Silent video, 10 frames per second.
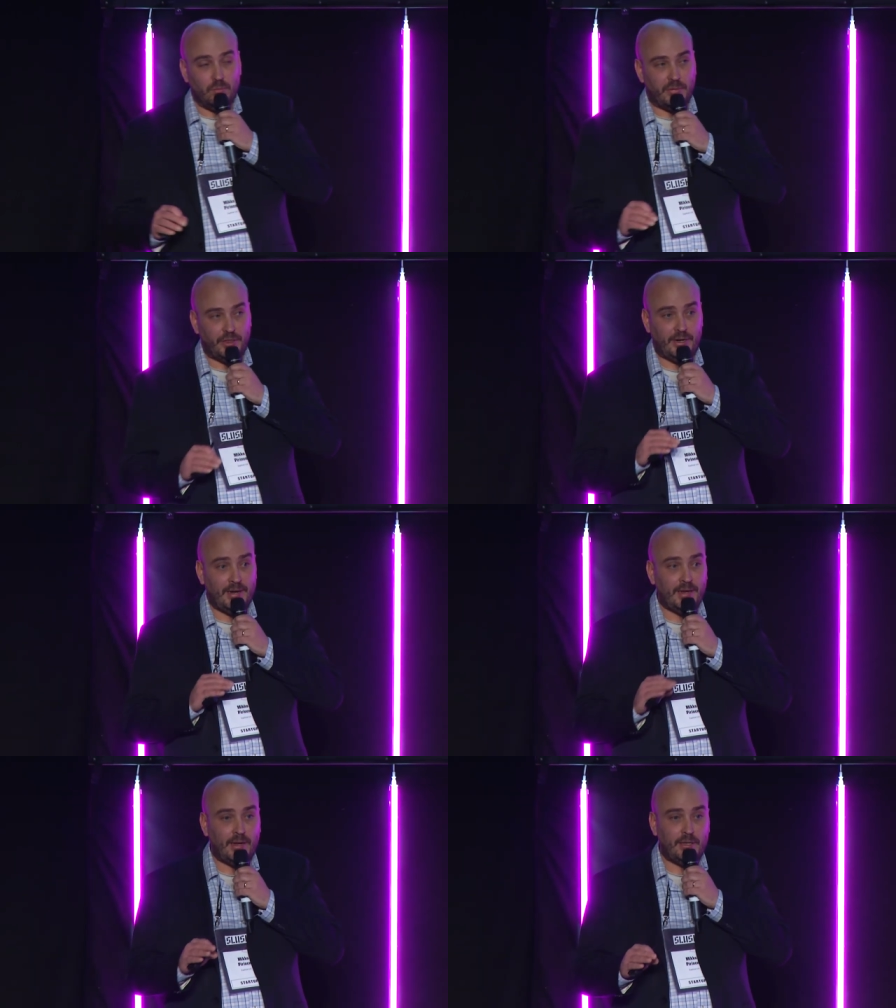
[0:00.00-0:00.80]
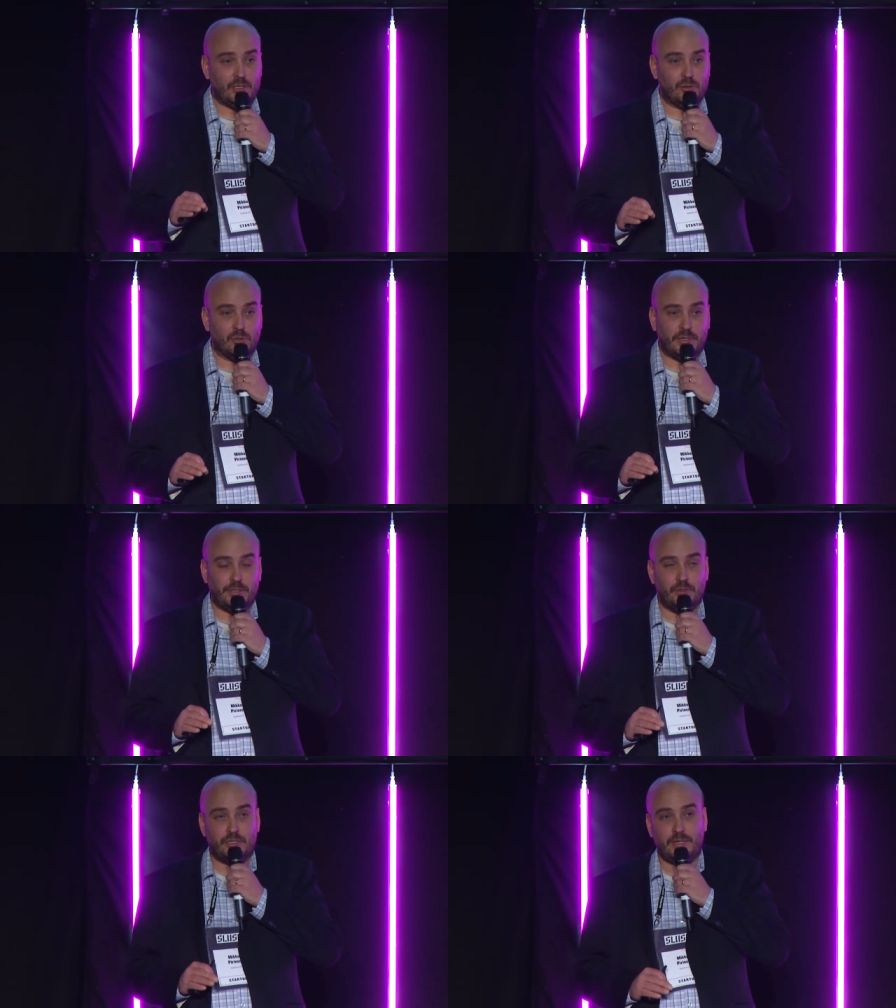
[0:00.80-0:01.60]
But the dedicated tools that
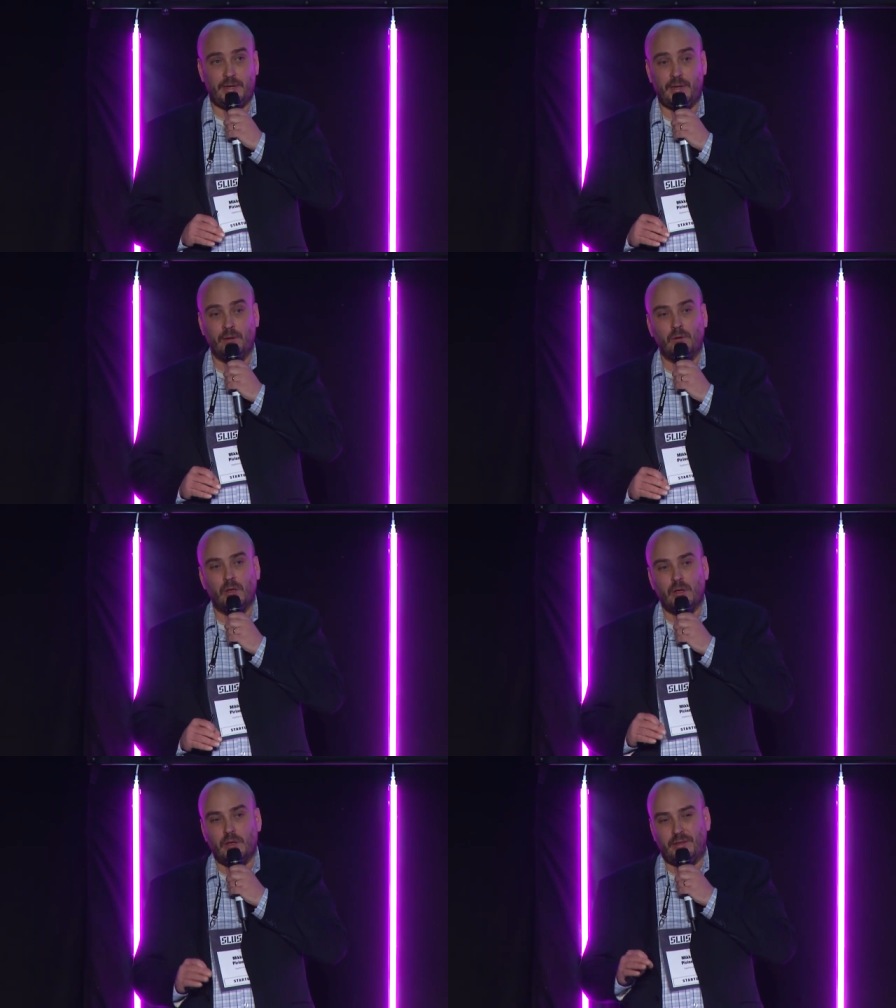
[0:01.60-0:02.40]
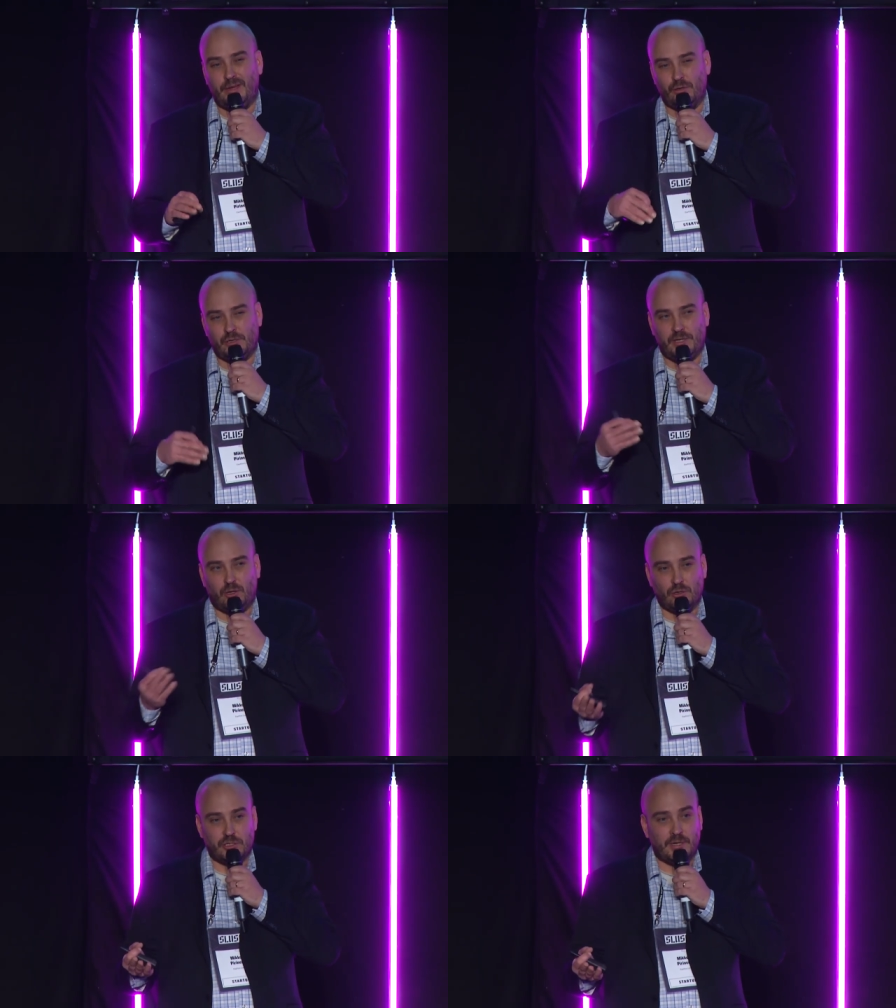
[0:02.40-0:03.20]
you see, they usually
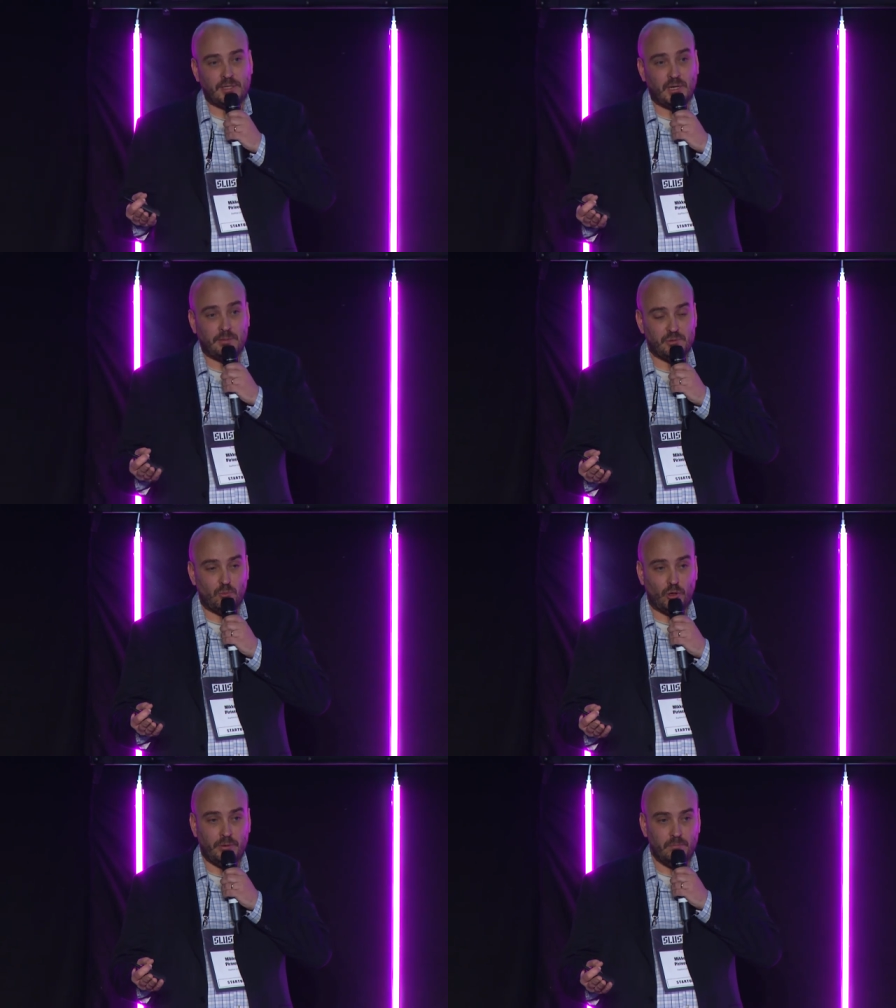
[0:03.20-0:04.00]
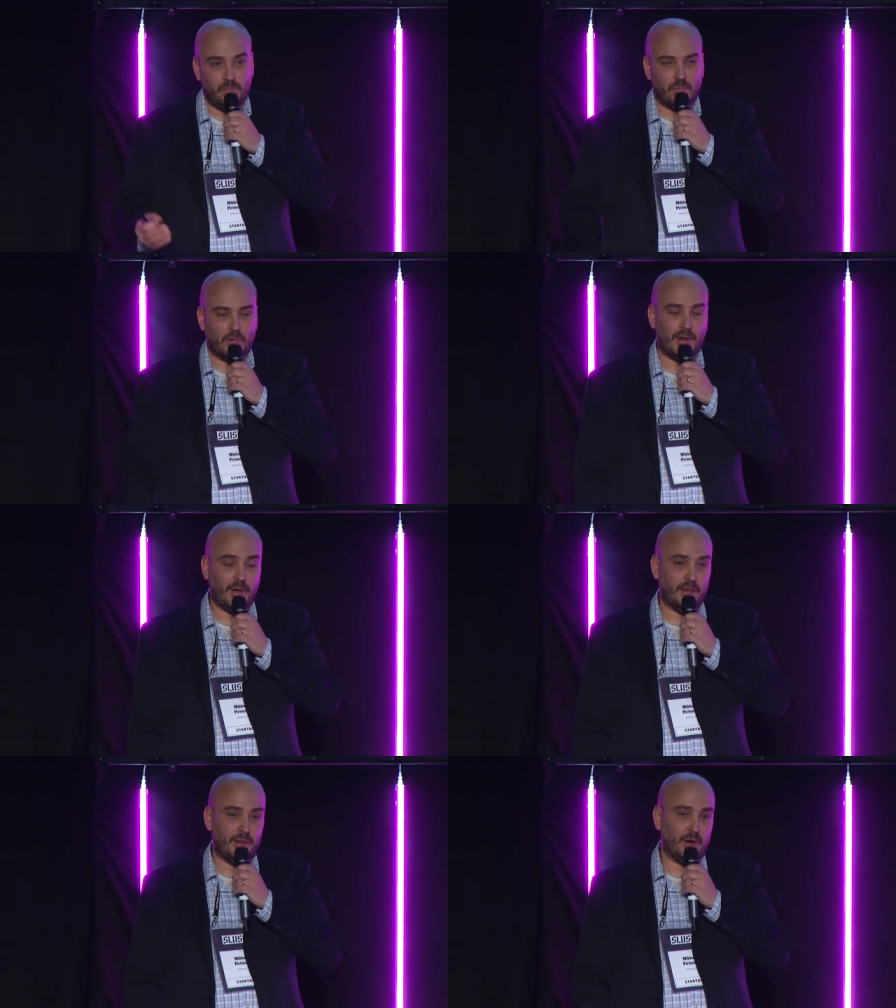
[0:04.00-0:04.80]
cost 10 times more,
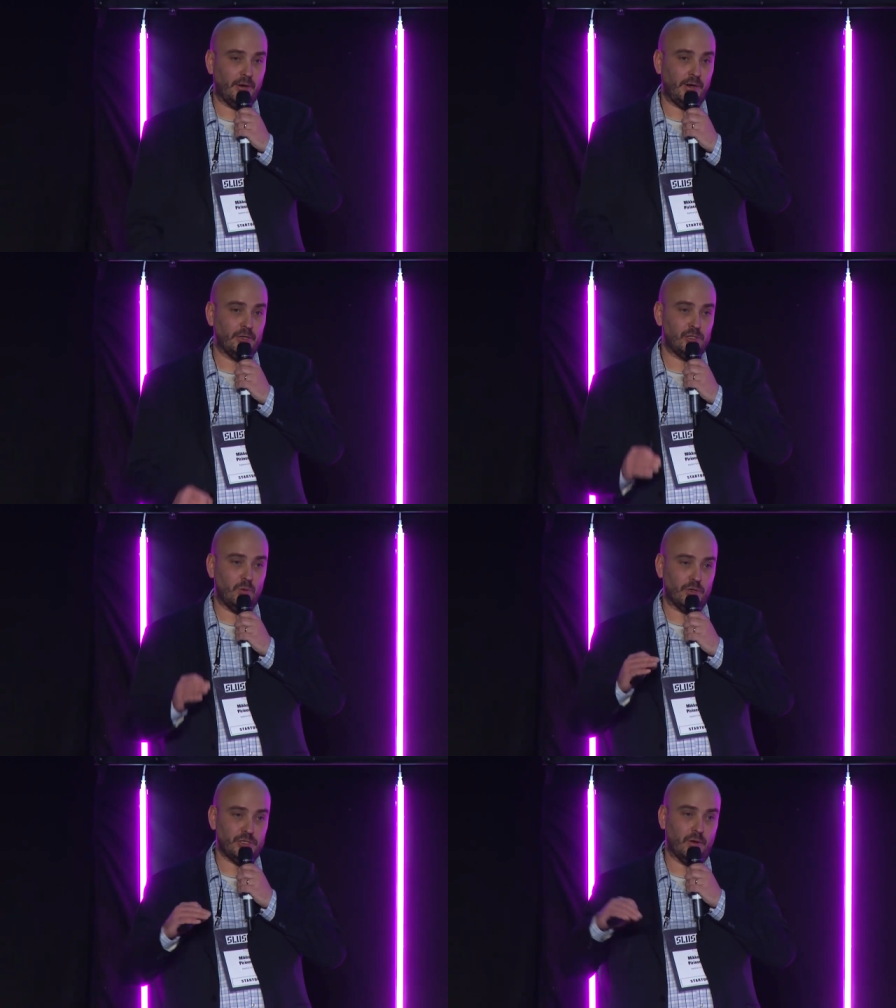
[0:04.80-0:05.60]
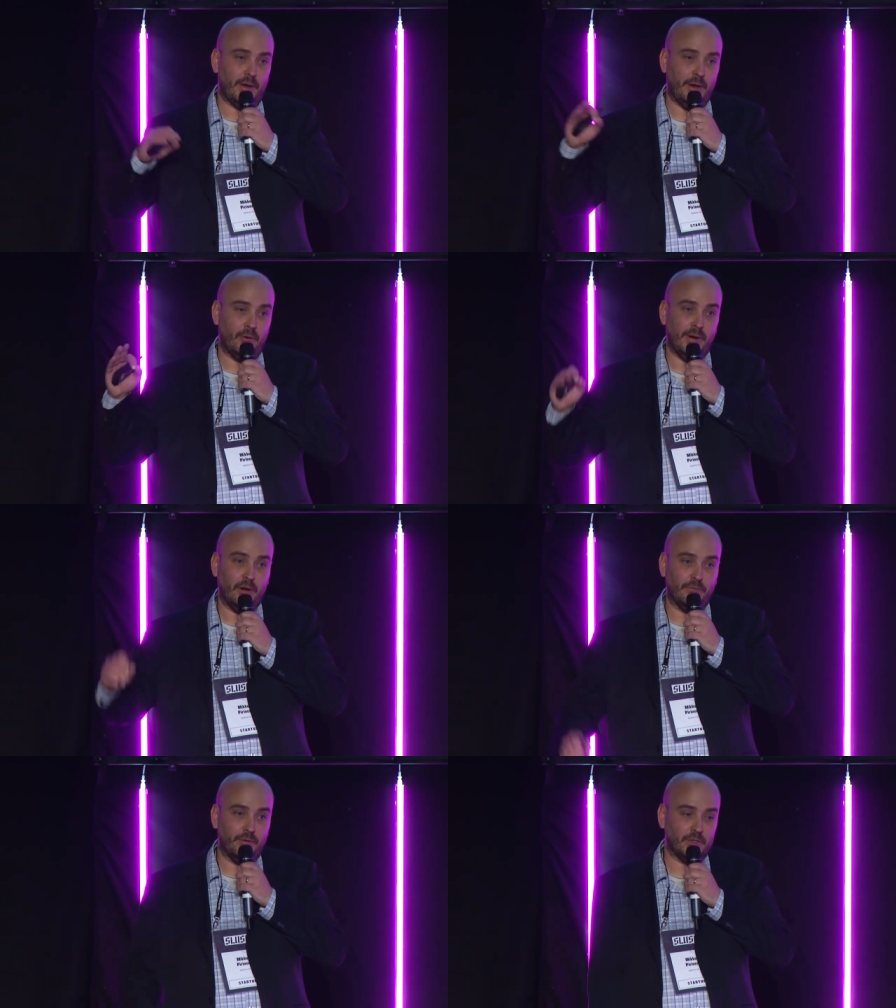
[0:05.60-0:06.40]
and they are geared towards the higher end
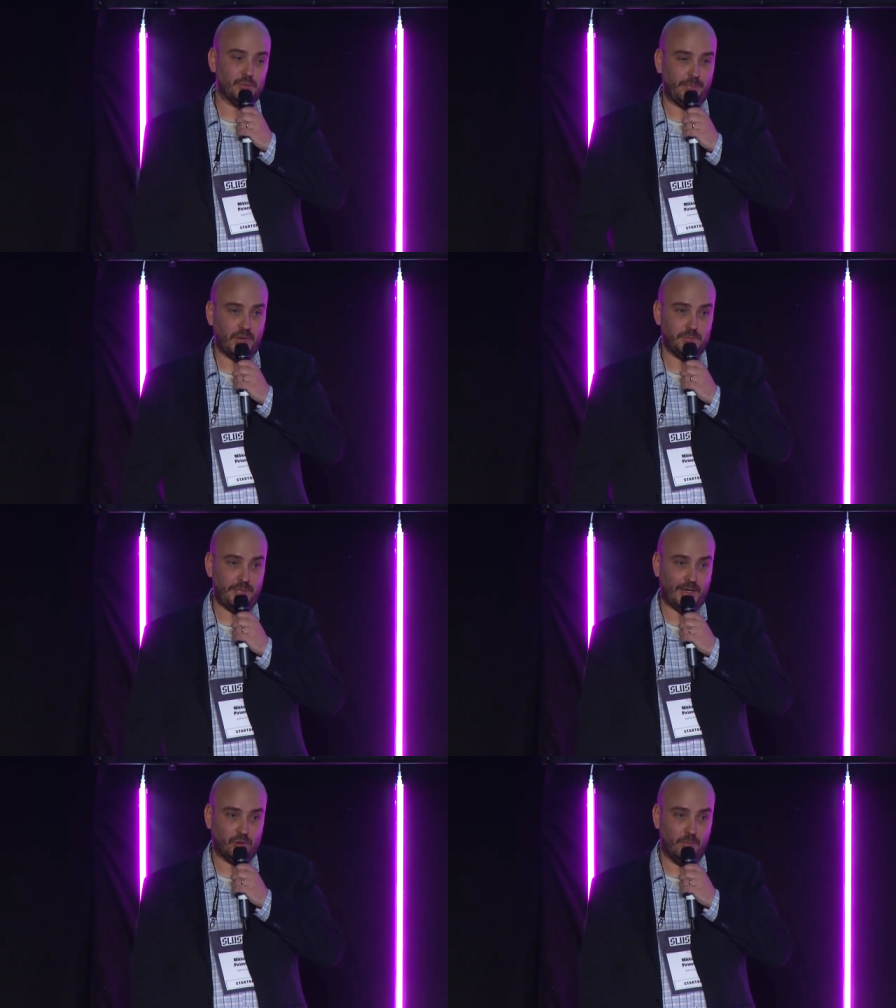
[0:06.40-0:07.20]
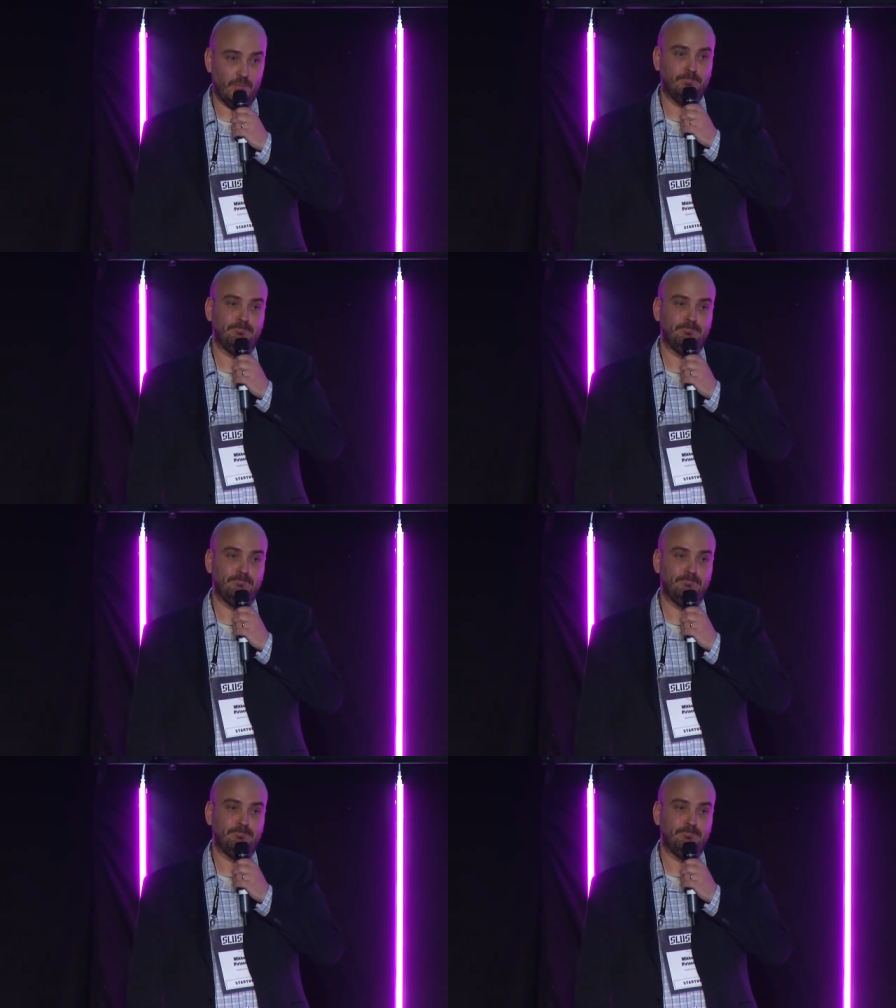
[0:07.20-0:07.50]
of the spectrum.